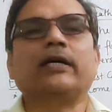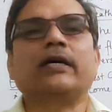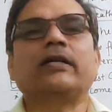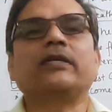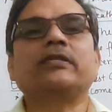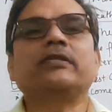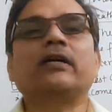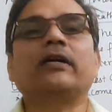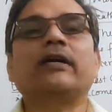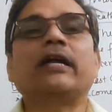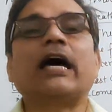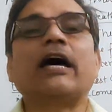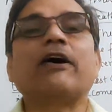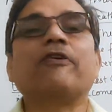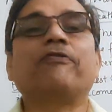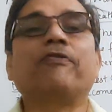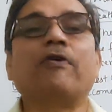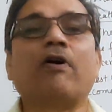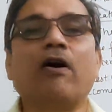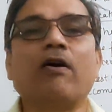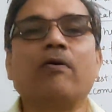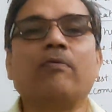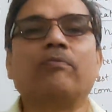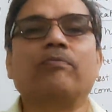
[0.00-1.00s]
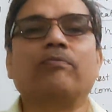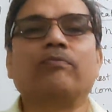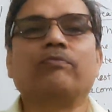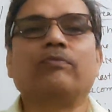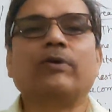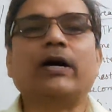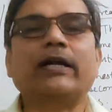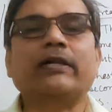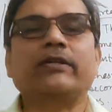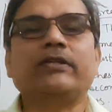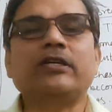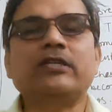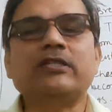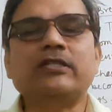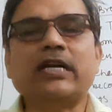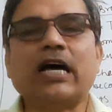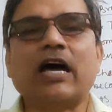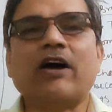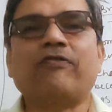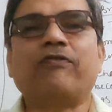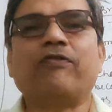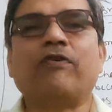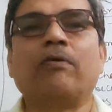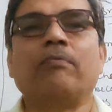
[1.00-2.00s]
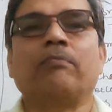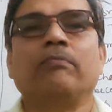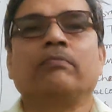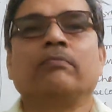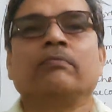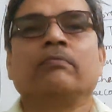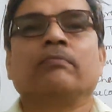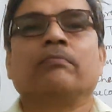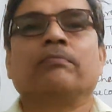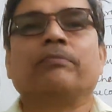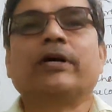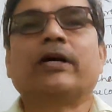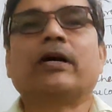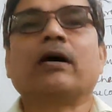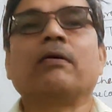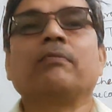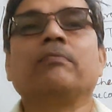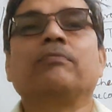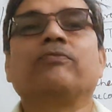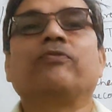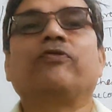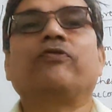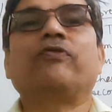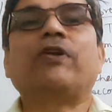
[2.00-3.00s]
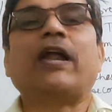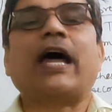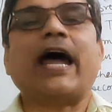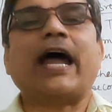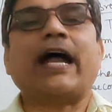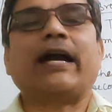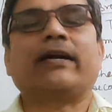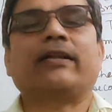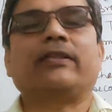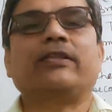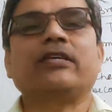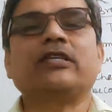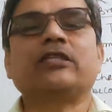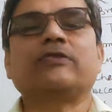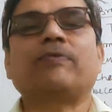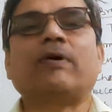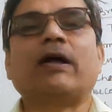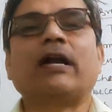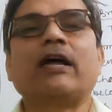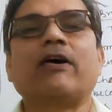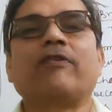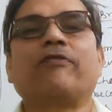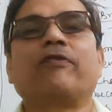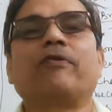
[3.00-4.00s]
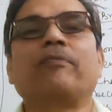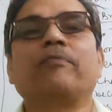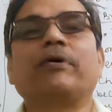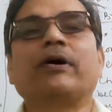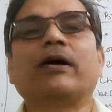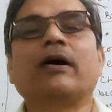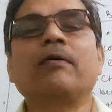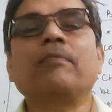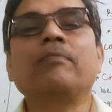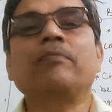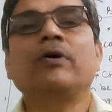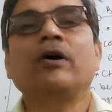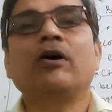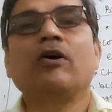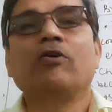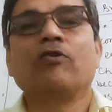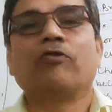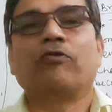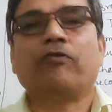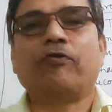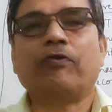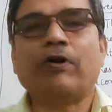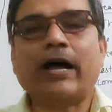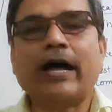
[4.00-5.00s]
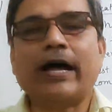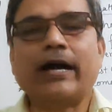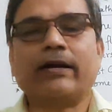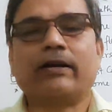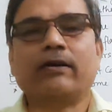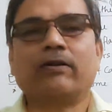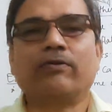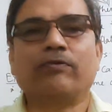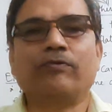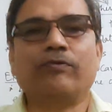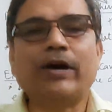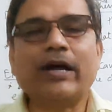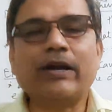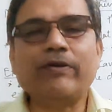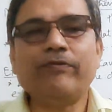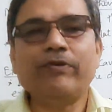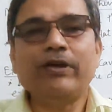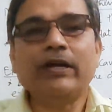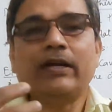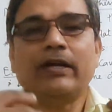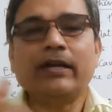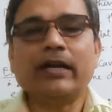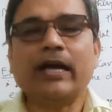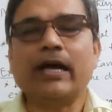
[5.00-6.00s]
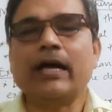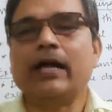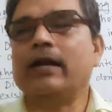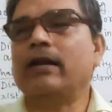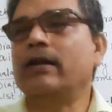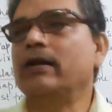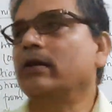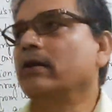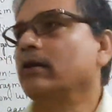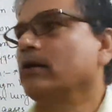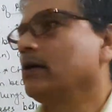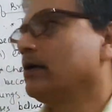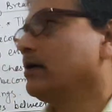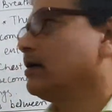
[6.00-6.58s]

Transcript: a diaphragm, and this diaphragm become flat. This diaphragm become flat when we inhale,